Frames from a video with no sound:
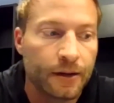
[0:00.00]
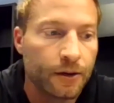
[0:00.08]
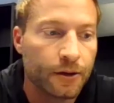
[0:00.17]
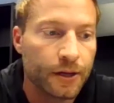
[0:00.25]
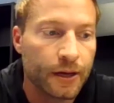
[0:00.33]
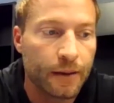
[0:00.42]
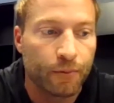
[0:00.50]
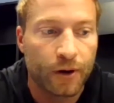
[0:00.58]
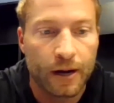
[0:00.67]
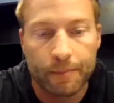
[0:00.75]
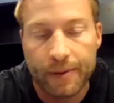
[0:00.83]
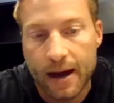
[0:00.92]
You know, you get
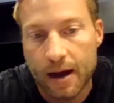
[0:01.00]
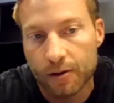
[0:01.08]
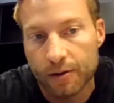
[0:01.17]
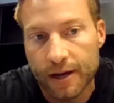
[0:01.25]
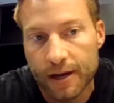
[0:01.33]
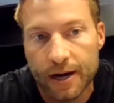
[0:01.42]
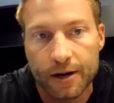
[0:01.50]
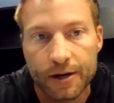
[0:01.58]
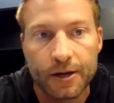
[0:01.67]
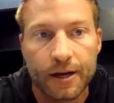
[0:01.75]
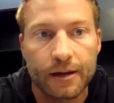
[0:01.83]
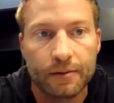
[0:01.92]
Brandon Powell there.
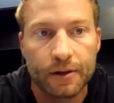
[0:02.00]
You get,